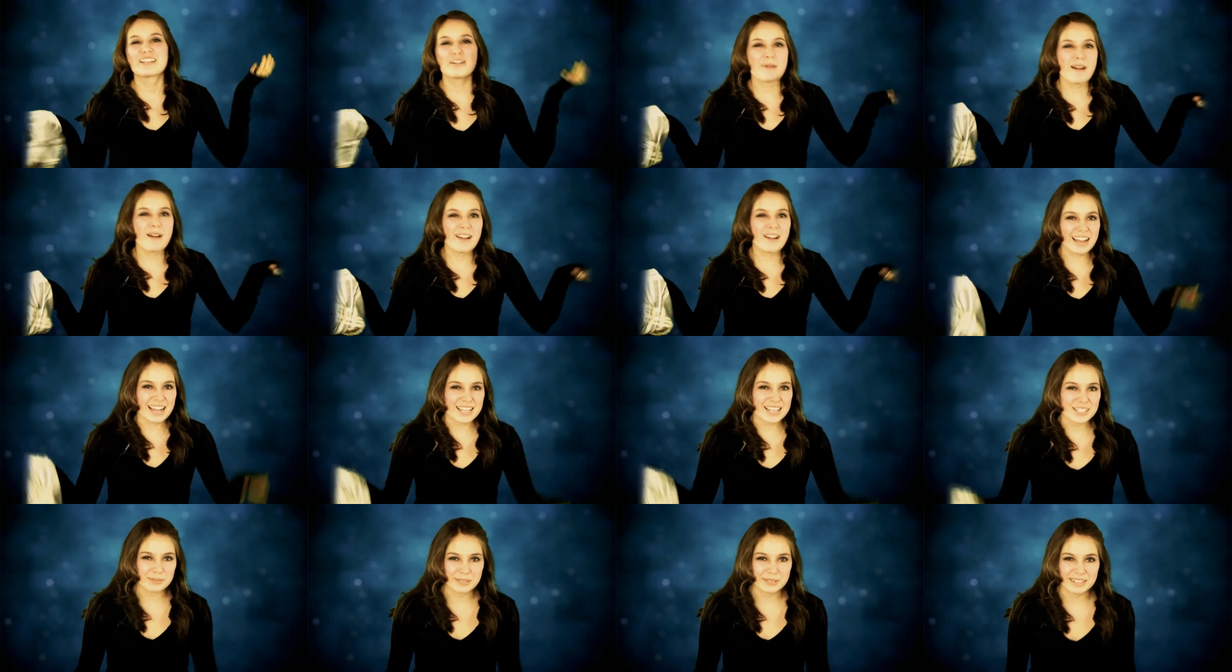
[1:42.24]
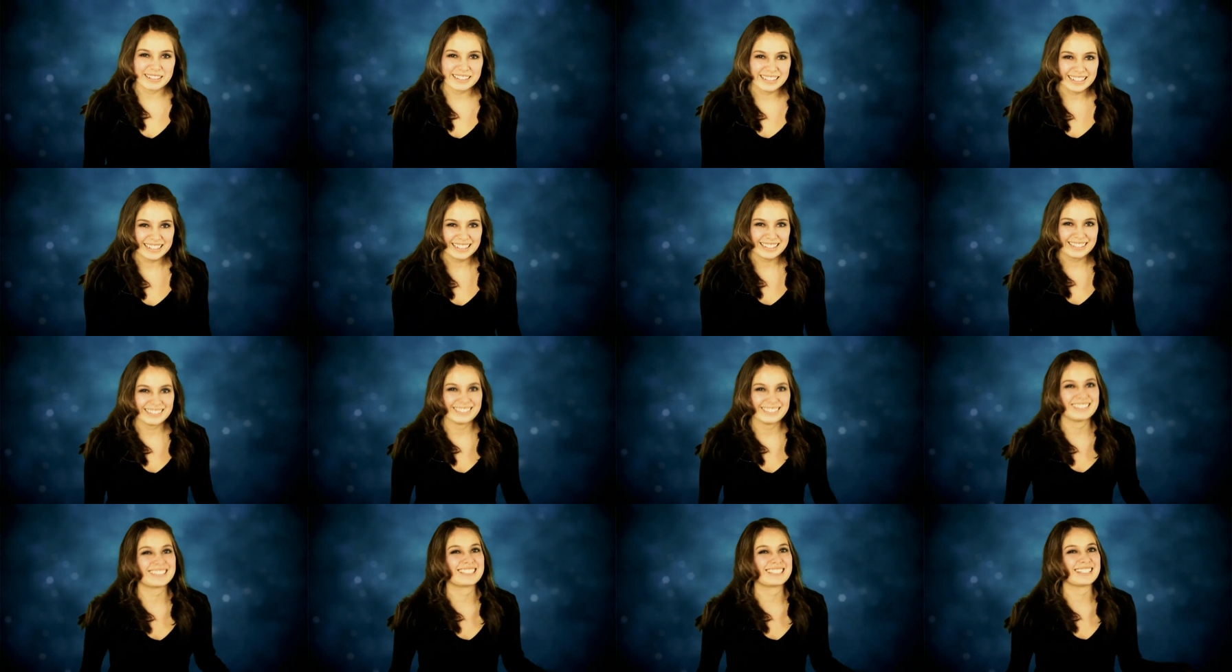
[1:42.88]
Come on guys,
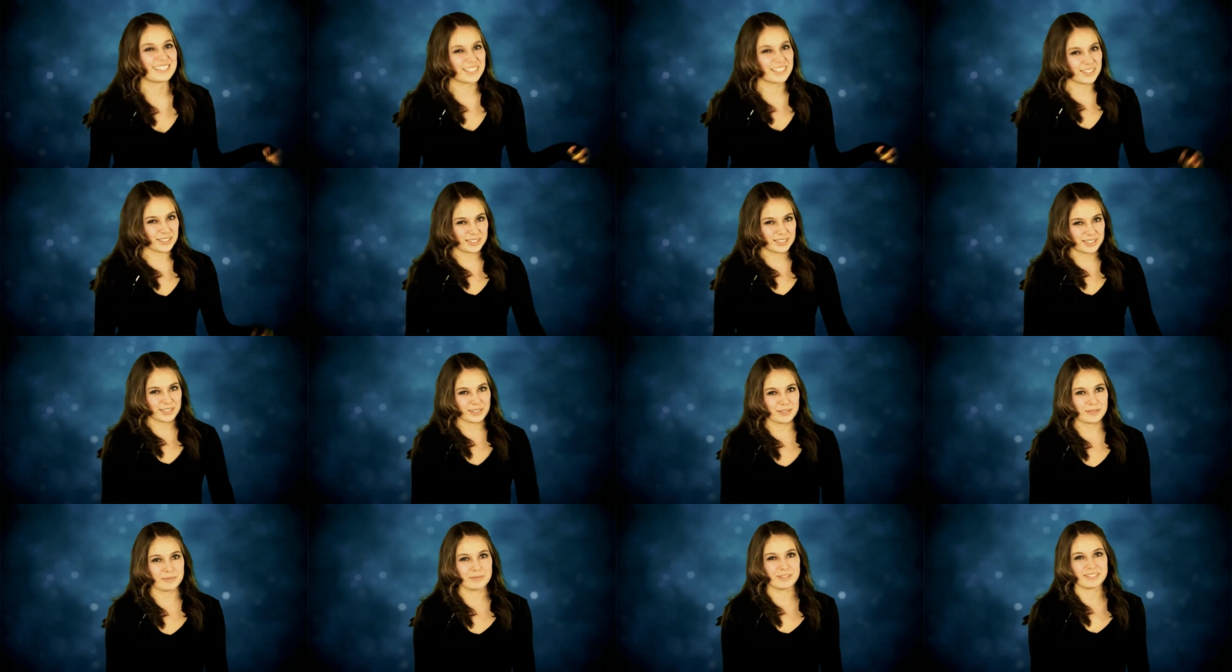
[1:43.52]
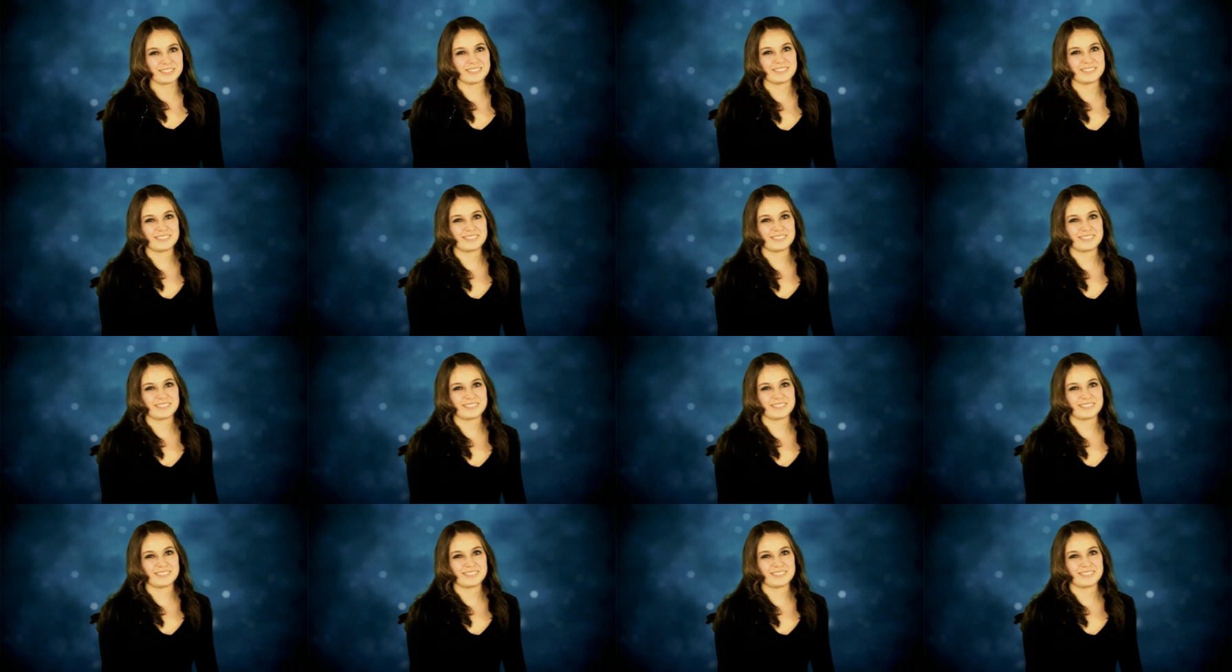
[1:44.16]
really? This is YouTube.